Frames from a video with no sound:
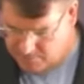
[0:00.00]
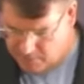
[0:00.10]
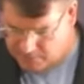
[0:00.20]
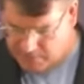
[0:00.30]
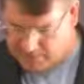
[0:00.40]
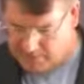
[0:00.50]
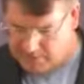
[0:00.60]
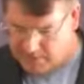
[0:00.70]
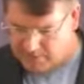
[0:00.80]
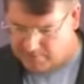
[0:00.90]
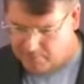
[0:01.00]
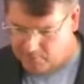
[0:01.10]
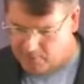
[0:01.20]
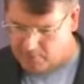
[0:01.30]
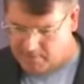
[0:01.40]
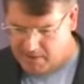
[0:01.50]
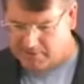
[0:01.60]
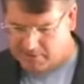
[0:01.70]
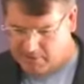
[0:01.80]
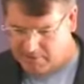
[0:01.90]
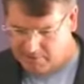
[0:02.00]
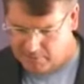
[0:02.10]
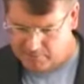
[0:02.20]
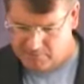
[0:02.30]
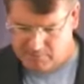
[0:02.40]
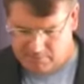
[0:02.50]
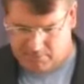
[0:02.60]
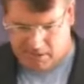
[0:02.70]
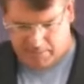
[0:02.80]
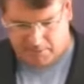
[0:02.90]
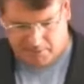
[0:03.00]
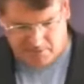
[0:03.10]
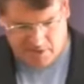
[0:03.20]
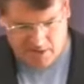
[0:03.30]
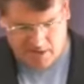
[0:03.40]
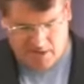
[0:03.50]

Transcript: fall 1994, about the telephone monopolies.